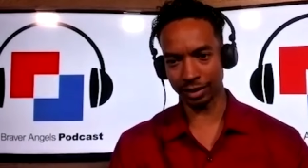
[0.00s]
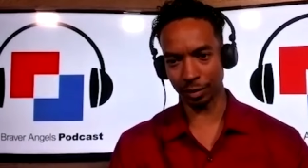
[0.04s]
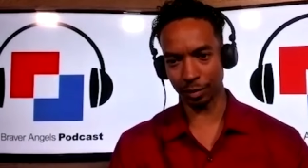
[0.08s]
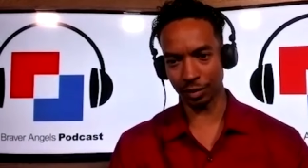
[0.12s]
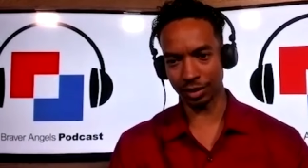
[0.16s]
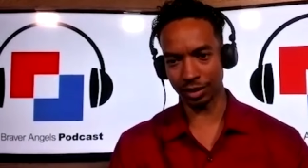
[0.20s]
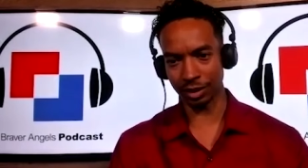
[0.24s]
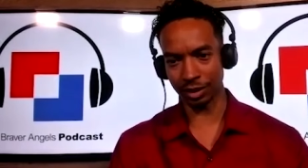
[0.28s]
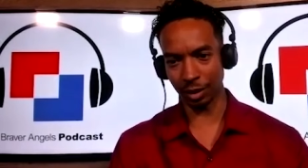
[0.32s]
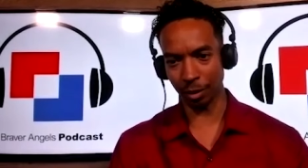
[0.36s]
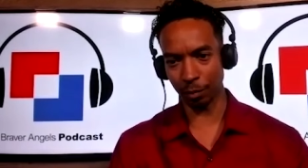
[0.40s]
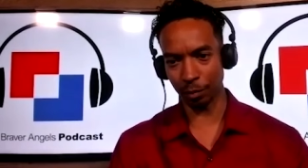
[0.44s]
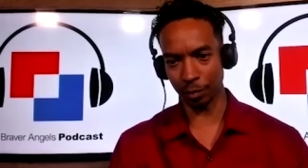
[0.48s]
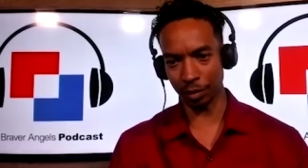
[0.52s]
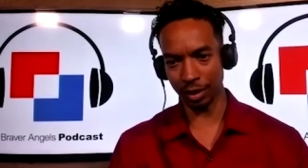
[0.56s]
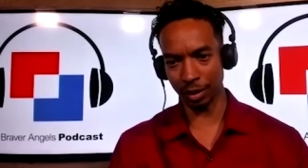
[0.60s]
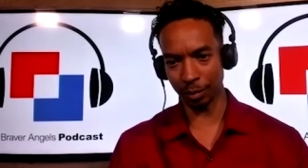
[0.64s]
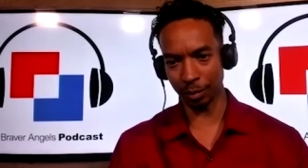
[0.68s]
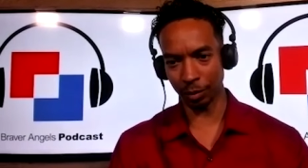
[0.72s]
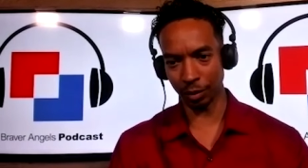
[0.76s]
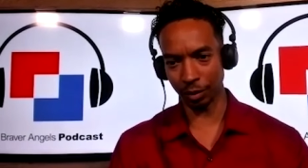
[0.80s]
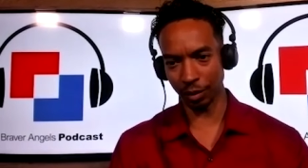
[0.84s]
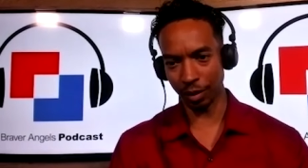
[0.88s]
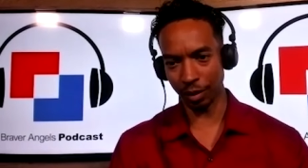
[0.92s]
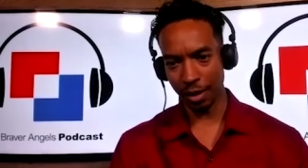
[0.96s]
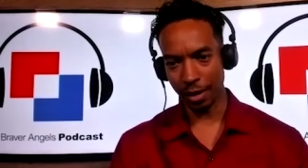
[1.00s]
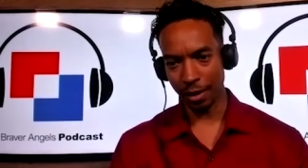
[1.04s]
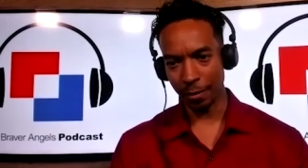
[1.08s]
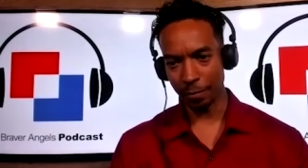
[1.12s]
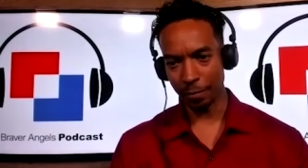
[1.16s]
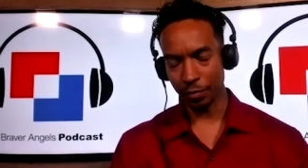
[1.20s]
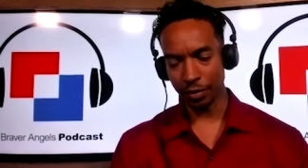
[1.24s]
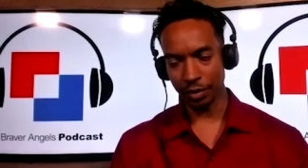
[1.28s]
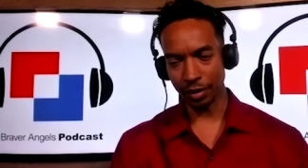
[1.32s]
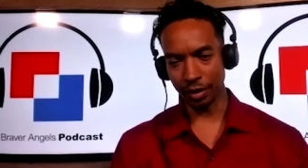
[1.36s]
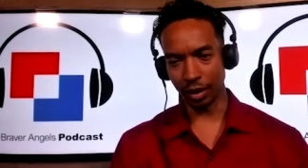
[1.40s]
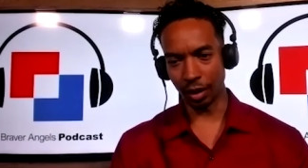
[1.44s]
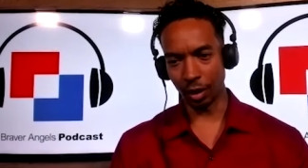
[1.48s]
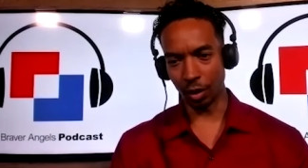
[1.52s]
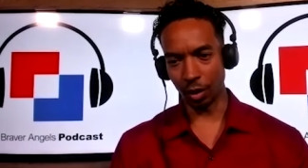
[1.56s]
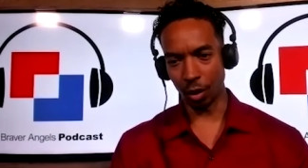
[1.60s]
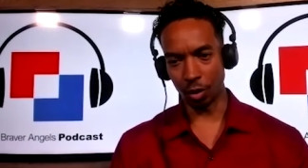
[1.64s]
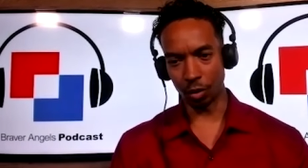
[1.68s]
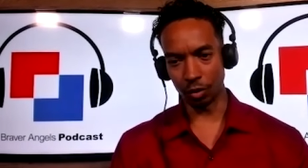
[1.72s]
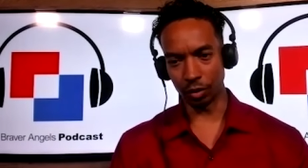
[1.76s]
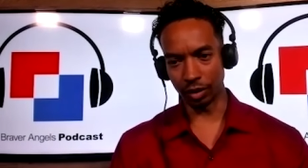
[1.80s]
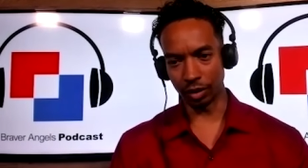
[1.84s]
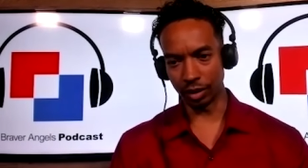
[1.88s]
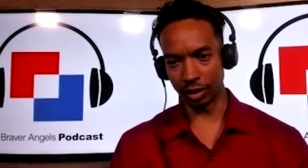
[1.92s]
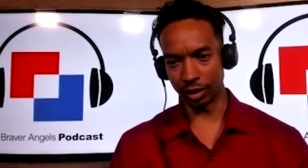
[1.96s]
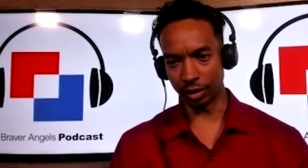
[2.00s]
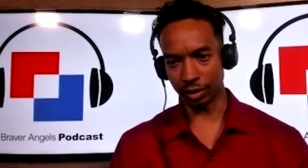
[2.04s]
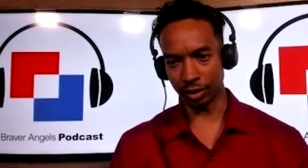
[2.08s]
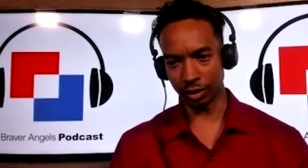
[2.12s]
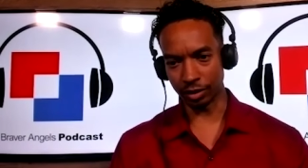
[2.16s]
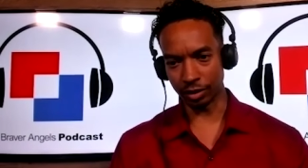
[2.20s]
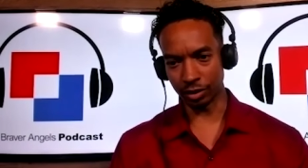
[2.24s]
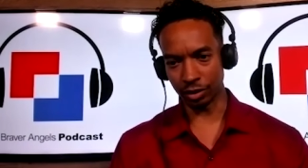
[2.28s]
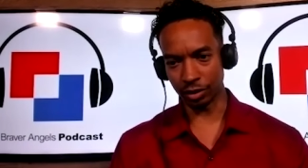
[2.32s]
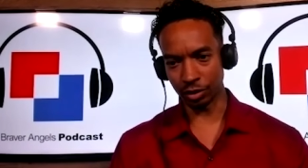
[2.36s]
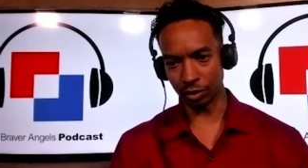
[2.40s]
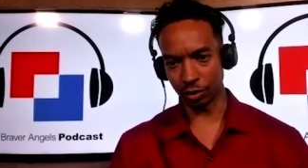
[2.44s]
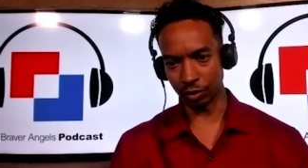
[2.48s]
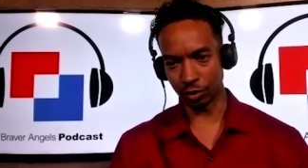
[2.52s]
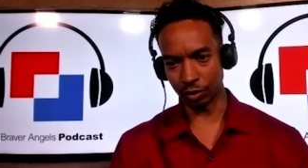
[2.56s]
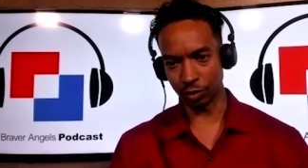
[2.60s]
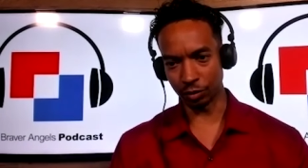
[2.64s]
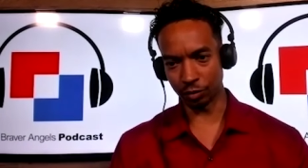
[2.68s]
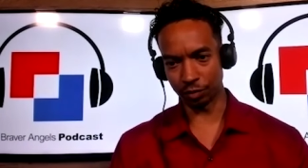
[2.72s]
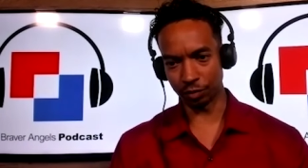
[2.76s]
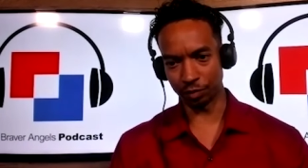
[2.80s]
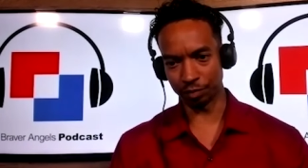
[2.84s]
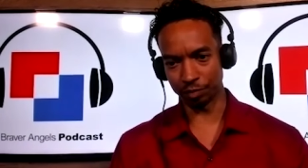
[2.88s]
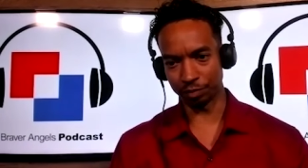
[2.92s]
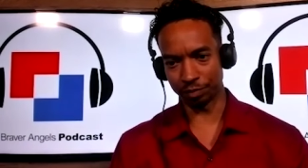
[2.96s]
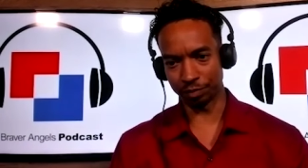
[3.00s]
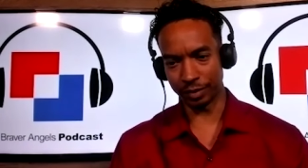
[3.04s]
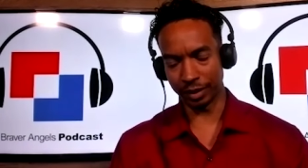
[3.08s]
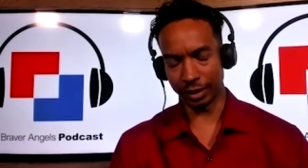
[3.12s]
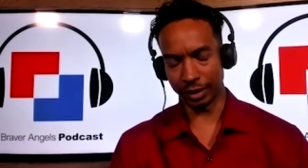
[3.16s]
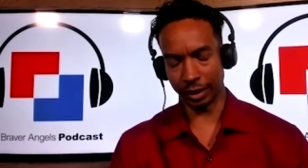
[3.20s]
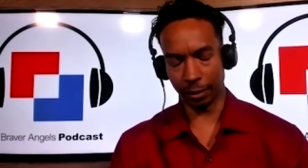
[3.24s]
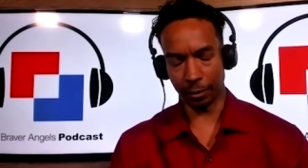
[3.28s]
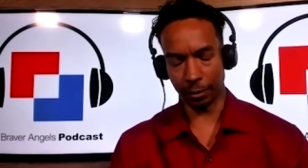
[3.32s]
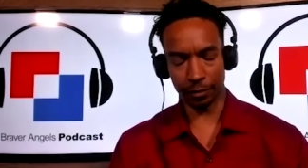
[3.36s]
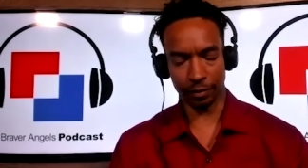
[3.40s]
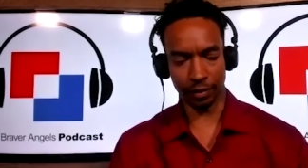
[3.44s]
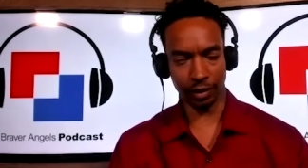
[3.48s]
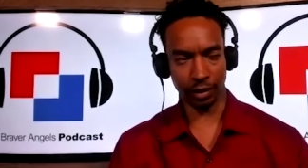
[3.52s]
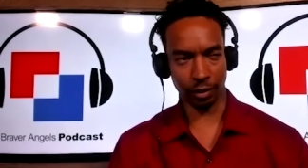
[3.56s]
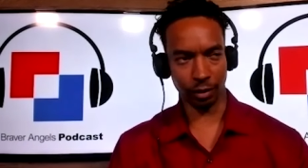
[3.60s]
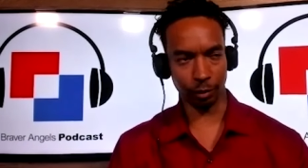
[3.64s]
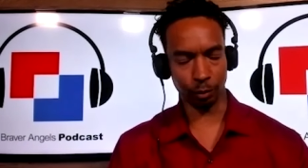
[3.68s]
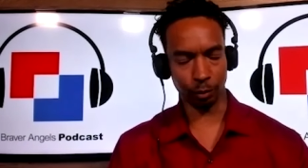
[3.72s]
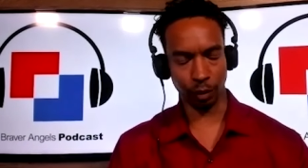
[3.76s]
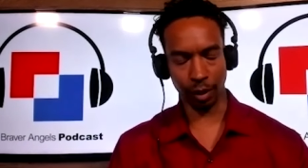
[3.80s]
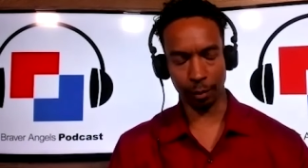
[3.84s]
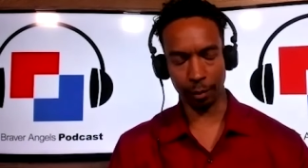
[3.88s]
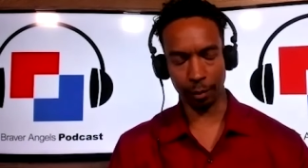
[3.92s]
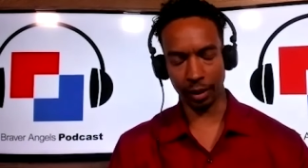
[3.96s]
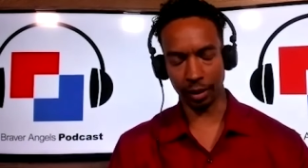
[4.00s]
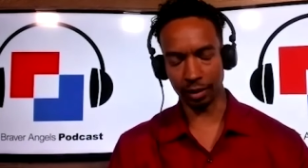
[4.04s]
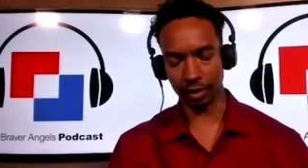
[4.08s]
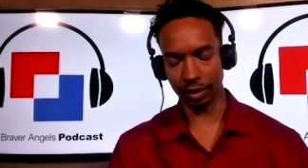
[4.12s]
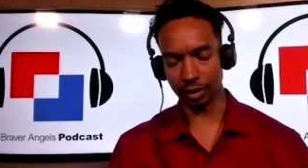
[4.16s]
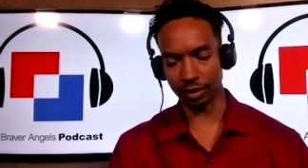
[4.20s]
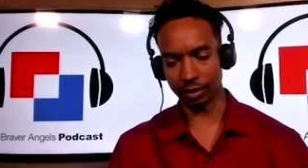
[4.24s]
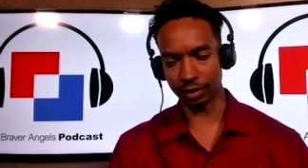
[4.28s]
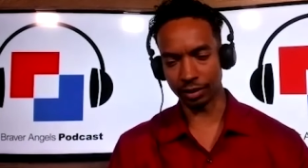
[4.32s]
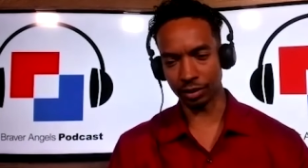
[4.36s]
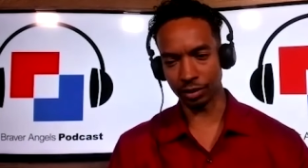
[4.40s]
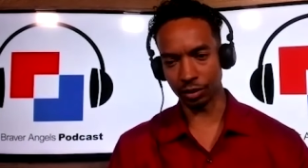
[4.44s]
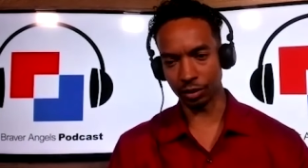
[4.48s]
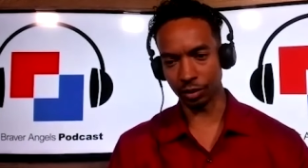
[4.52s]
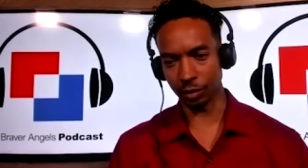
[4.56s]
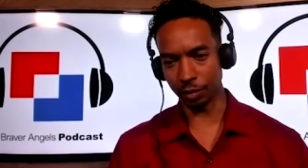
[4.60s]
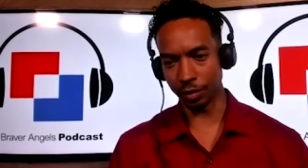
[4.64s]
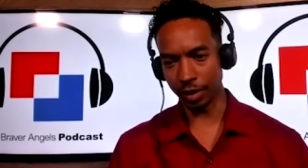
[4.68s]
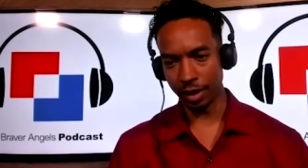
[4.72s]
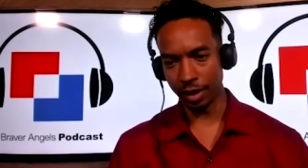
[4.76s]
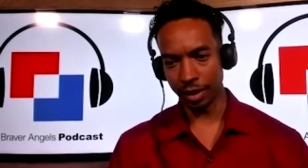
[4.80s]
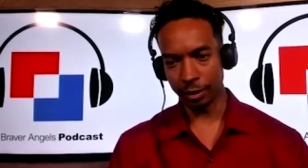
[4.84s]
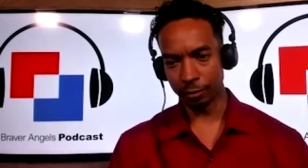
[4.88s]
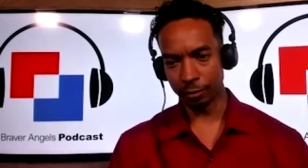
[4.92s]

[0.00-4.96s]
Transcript: I mean, some people, you know, only consume, you know, or primarily consume